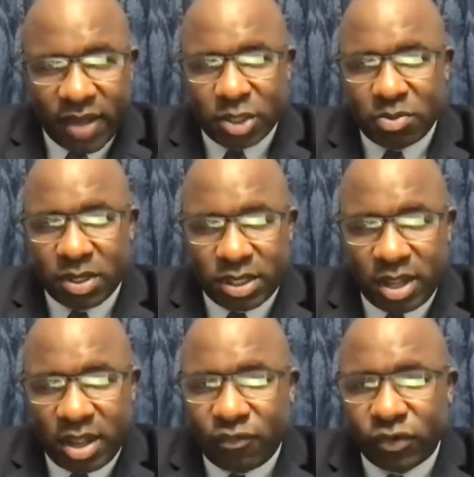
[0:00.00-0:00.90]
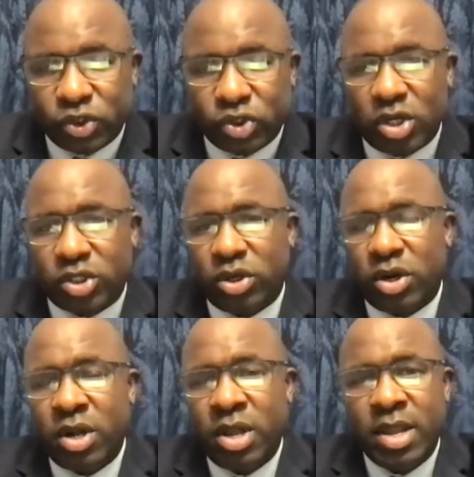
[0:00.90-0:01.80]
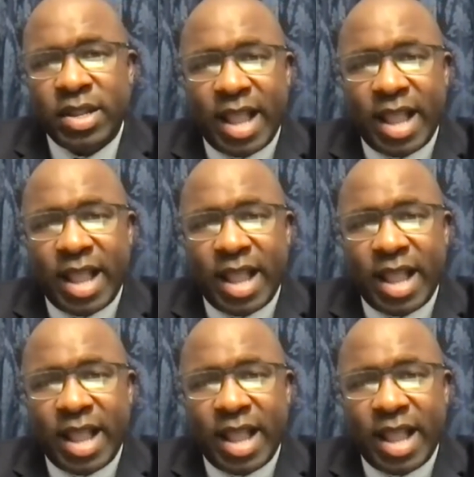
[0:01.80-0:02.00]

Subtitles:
investments in infrastructure